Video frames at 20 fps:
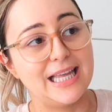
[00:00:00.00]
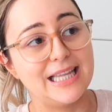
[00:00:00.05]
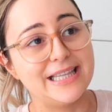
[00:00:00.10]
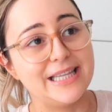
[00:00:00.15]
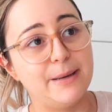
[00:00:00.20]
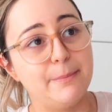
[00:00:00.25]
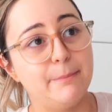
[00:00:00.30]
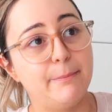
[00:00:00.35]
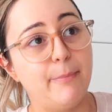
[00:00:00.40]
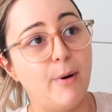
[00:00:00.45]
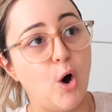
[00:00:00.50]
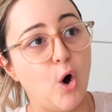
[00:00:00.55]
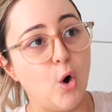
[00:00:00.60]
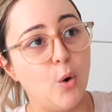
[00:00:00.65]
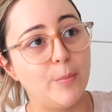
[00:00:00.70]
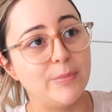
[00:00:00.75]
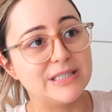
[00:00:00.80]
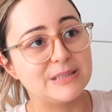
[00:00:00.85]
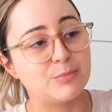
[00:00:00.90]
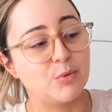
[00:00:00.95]
a lip
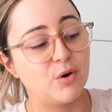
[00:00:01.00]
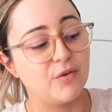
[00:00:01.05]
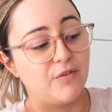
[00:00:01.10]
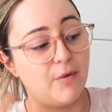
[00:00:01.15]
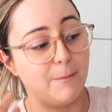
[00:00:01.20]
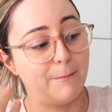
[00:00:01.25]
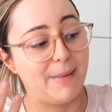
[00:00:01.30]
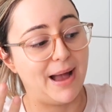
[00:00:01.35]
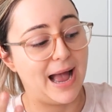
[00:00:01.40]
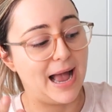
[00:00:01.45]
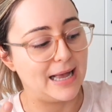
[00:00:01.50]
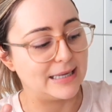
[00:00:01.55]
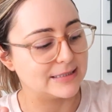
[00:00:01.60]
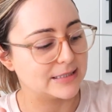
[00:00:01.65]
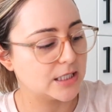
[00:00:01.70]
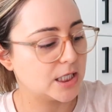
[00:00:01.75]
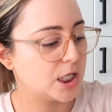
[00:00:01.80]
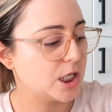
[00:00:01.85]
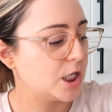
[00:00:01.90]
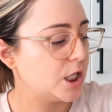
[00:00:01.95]
balm, it's more of a
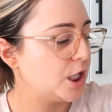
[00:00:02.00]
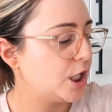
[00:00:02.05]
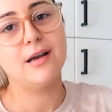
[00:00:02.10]
mask.